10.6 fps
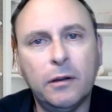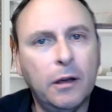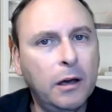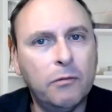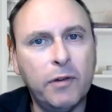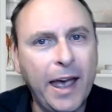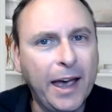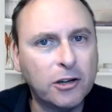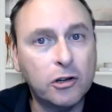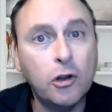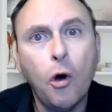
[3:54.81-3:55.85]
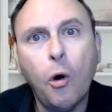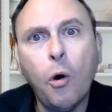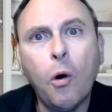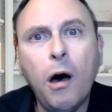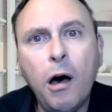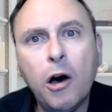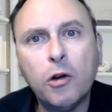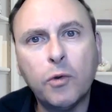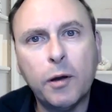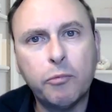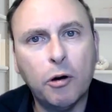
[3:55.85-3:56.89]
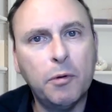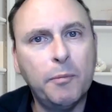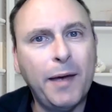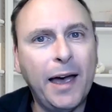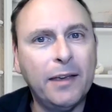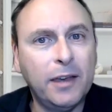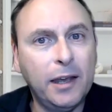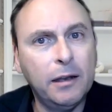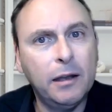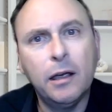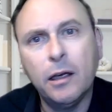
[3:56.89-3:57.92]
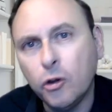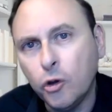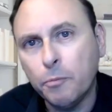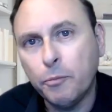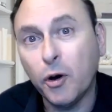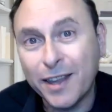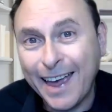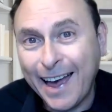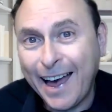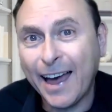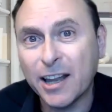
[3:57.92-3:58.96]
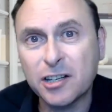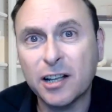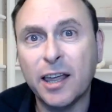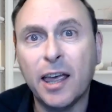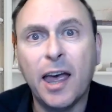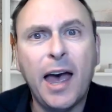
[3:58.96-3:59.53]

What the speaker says: reaction, or a hardware problem, as in your body actually